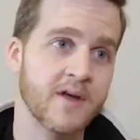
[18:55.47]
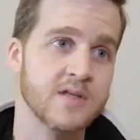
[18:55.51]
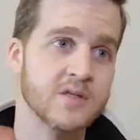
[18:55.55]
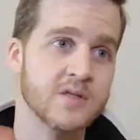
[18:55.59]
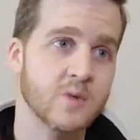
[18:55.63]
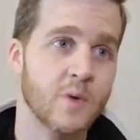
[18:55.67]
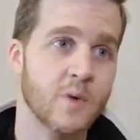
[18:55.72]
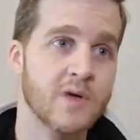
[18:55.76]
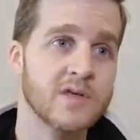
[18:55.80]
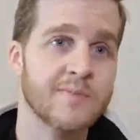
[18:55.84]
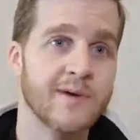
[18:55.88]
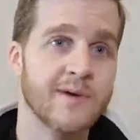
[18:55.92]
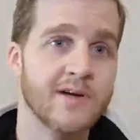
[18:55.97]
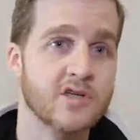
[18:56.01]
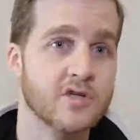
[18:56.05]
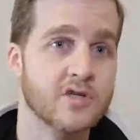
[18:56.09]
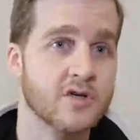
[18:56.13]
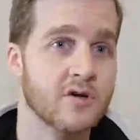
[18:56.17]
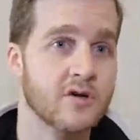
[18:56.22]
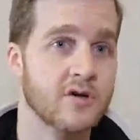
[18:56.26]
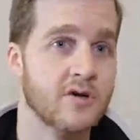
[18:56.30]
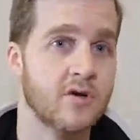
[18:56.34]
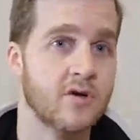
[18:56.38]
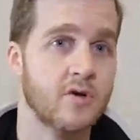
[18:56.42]
So always make
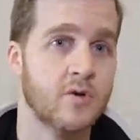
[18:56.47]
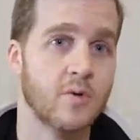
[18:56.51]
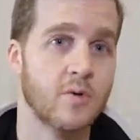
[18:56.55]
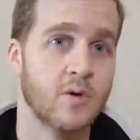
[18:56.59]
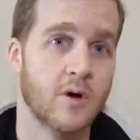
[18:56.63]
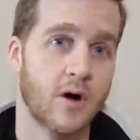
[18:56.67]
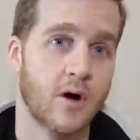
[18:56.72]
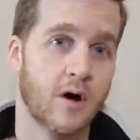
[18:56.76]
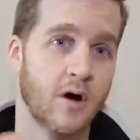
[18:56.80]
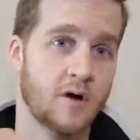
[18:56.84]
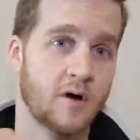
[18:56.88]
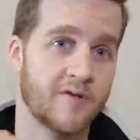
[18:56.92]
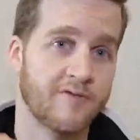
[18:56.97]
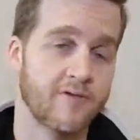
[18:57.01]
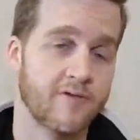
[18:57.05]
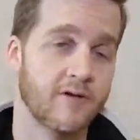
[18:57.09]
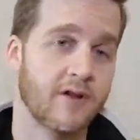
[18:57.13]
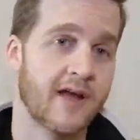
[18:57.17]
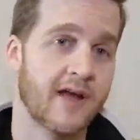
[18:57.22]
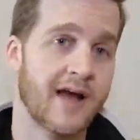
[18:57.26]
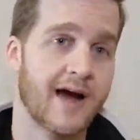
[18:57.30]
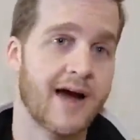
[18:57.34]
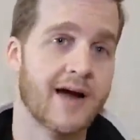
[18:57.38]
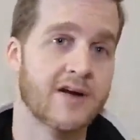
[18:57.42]
sure you are
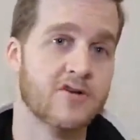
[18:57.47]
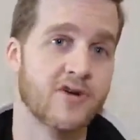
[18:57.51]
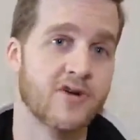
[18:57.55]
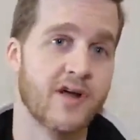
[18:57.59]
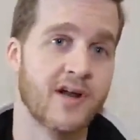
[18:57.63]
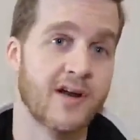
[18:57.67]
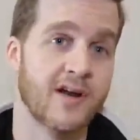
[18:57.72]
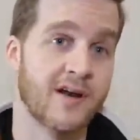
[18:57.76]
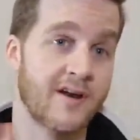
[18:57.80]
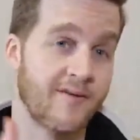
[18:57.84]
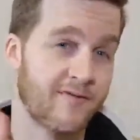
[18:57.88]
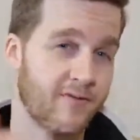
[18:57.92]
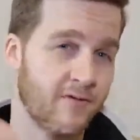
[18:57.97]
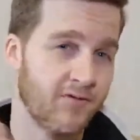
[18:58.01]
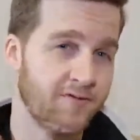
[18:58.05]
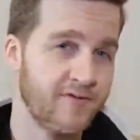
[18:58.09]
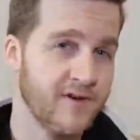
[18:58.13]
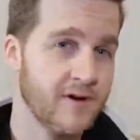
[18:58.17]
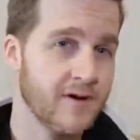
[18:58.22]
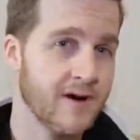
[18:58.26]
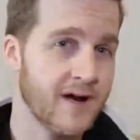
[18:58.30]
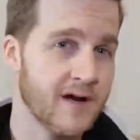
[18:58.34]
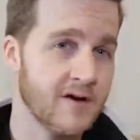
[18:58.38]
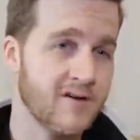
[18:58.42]
fully hydrated, and if you
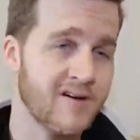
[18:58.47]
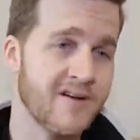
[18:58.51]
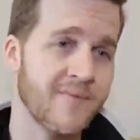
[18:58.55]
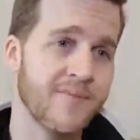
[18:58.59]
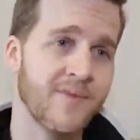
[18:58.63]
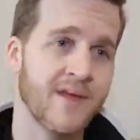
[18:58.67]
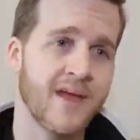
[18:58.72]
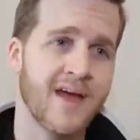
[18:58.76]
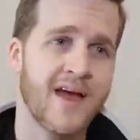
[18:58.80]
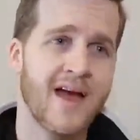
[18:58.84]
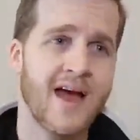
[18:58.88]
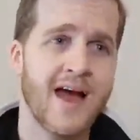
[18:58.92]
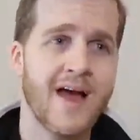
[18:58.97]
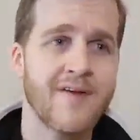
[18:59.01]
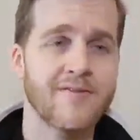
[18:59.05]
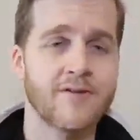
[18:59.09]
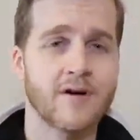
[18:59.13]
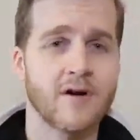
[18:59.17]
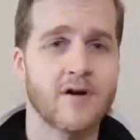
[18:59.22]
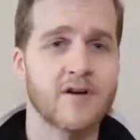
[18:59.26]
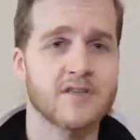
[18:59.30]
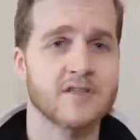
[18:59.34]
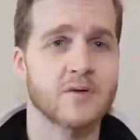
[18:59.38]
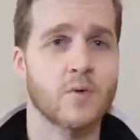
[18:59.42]
feel hungry, have a
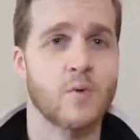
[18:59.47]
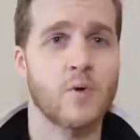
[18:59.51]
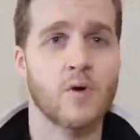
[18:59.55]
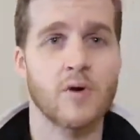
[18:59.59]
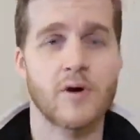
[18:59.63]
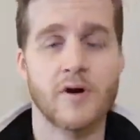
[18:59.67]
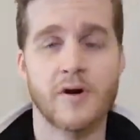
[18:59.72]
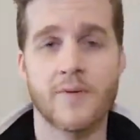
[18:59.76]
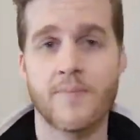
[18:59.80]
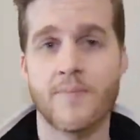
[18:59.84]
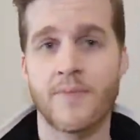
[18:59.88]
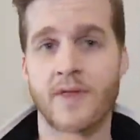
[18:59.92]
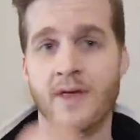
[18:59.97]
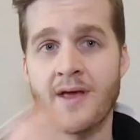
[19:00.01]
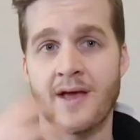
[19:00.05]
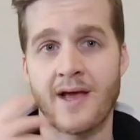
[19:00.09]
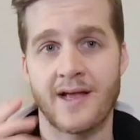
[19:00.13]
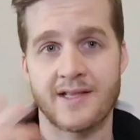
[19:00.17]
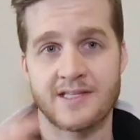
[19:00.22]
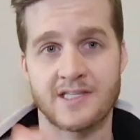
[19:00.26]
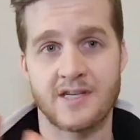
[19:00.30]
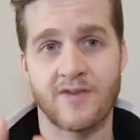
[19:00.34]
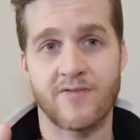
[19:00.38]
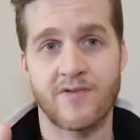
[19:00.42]
glass of water
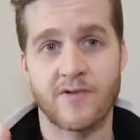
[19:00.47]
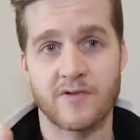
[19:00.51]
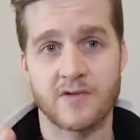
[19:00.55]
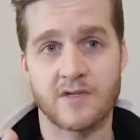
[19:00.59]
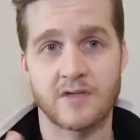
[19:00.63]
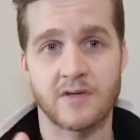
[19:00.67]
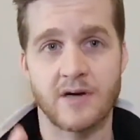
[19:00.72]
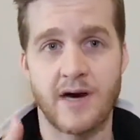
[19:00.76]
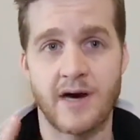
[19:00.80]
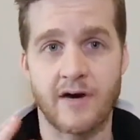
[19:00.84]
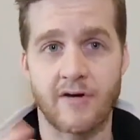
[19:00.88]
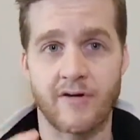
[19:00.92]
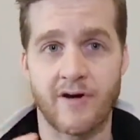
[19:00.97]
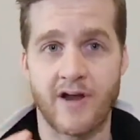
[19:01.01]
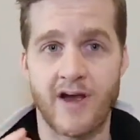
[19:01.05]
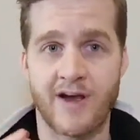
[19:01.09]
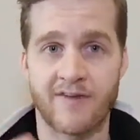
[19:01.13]
and see if you're still hungry